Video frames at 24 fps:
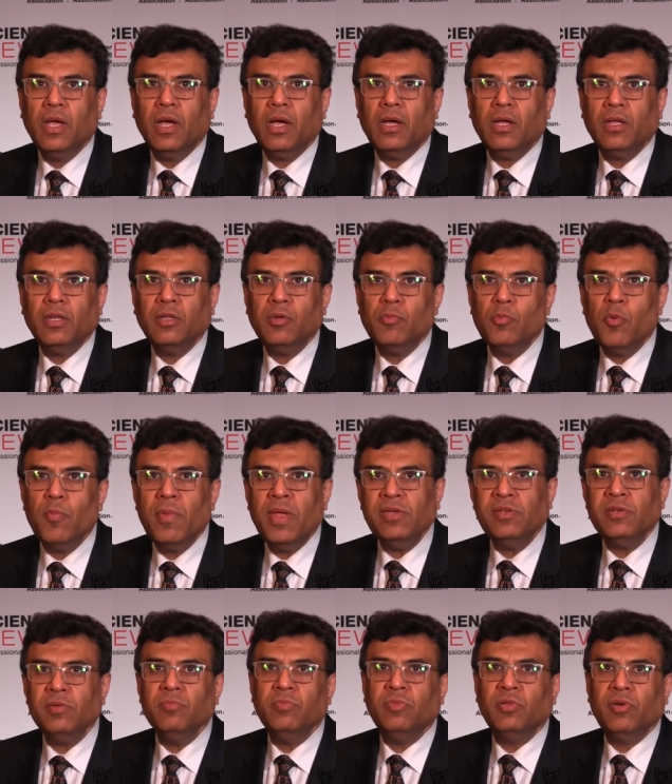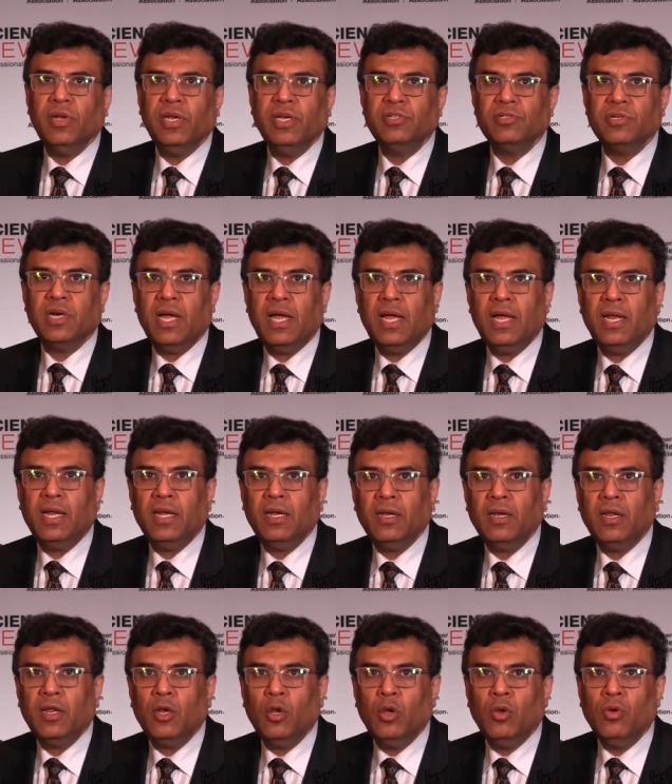Uh, the Momentum 3
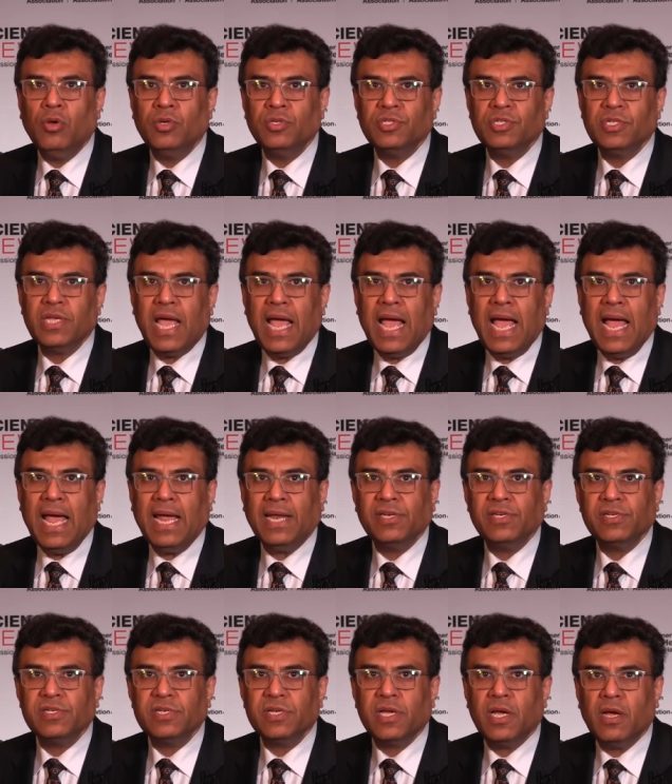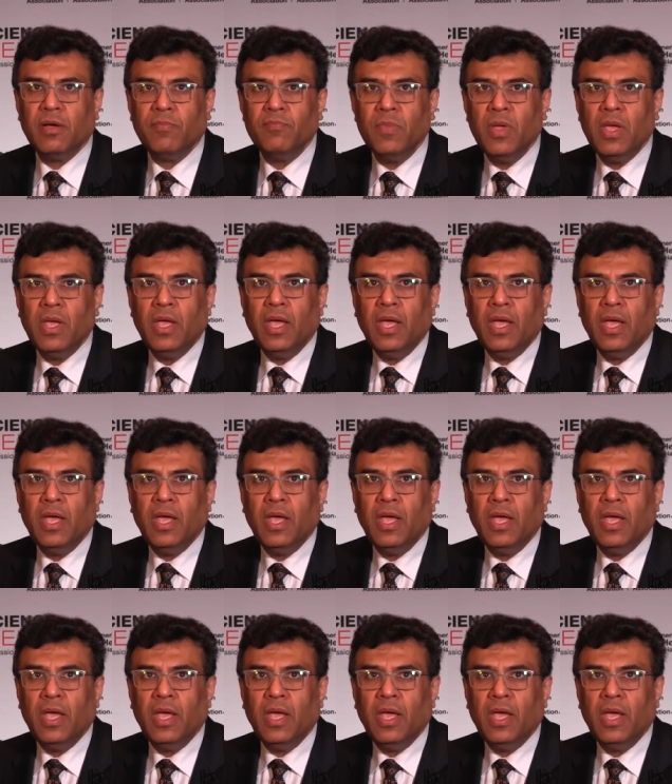trial looks at uh,